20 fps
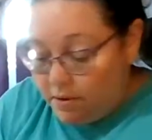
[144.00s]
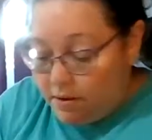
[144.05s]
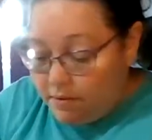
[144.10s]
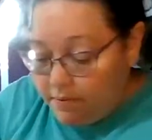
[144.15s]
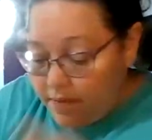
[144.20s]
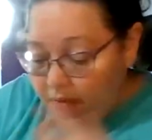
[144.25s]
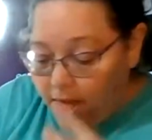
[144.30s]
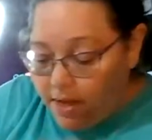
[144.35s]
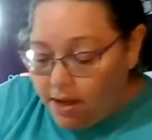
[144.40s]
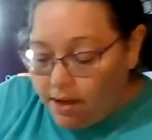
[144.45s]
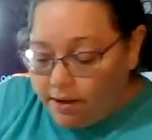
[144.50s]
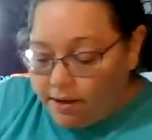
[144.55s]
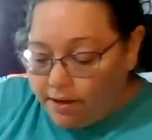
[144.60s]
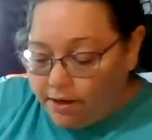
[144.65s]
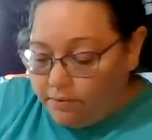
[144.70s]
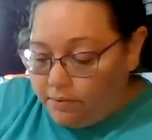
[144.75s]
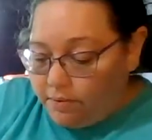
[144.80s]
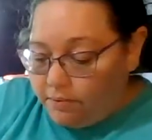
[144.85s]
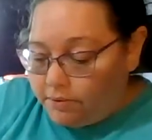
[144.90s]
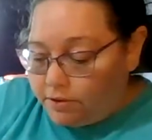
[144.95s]
Well,
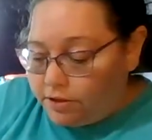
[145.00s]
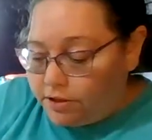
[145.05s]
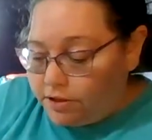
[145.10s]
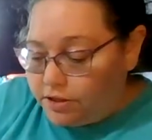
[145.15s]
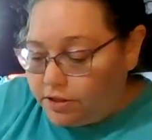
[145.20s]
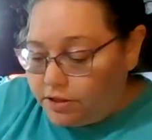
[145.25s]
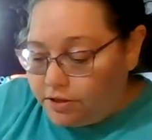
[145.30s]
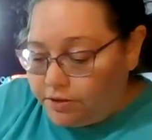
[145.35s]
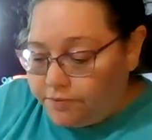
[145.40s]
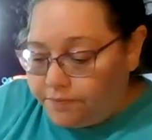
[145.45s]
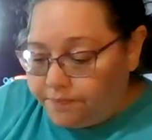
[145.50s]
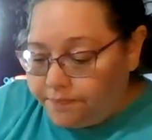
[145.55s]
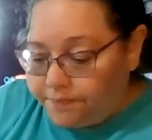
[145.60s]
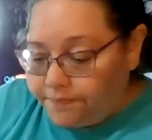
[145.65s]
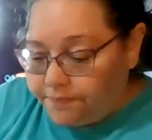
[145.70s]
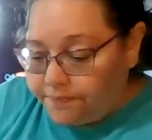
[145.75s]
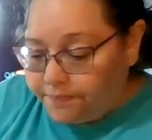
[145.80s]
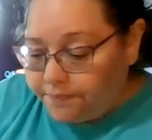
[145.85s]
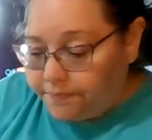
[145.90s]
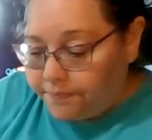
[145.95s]
you know what? We'll just
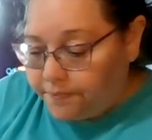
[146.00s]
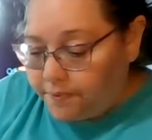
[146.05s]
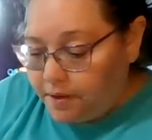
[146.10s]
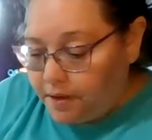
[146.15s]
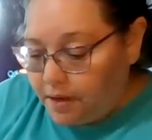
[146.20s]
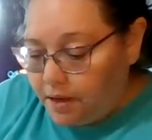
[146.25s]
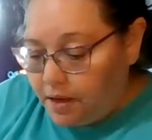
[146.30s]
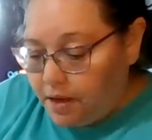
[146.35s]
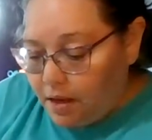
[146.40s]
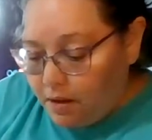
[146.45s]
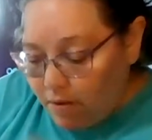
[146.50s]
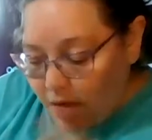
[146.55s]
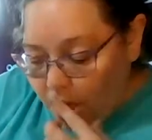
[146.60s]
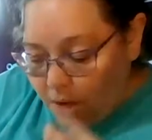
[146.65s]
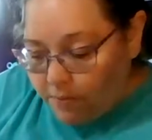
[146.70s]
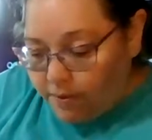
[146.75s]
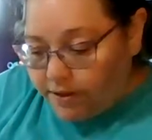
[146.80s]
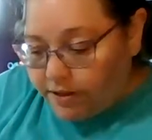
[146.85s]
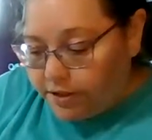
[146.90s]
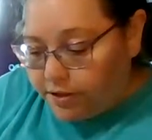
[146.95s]
do
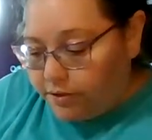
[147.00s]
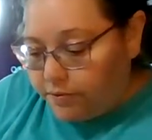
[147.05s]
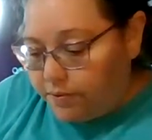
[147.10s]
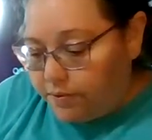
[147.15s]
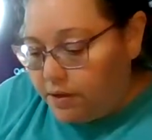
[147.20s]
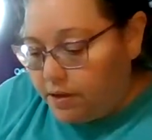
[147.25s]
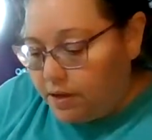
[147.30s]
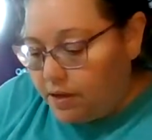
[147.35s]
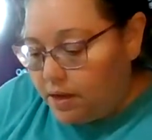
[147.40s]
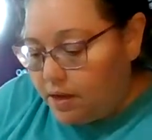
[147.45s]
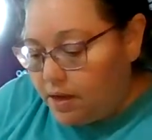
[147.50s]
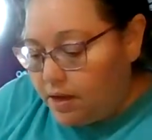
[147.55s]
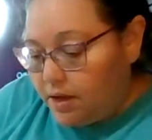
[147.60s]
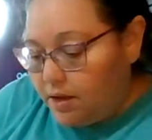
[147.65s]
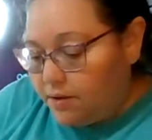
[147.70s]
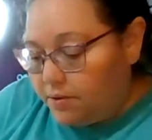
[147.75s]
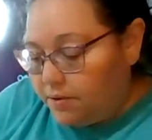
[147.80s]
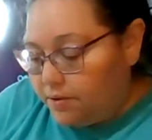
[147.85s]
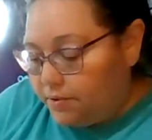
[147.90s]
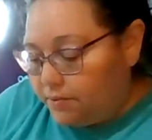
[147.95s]
1, 2,
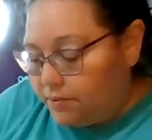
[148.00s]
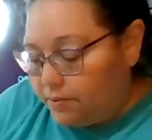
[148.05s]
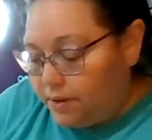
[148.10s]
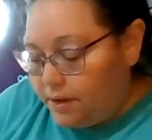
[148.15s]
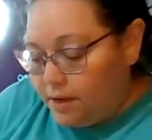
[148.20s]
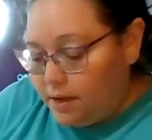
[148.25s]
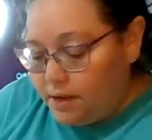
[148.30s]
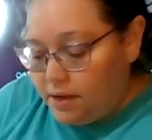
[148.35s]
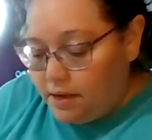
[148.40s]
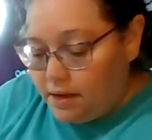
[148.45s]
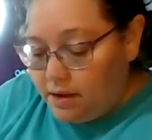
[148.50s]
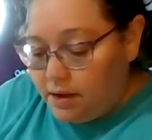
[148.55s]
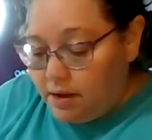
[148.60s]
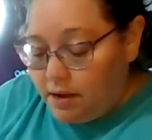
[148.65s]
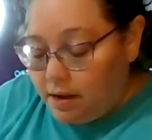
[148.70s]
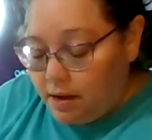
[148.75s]
3,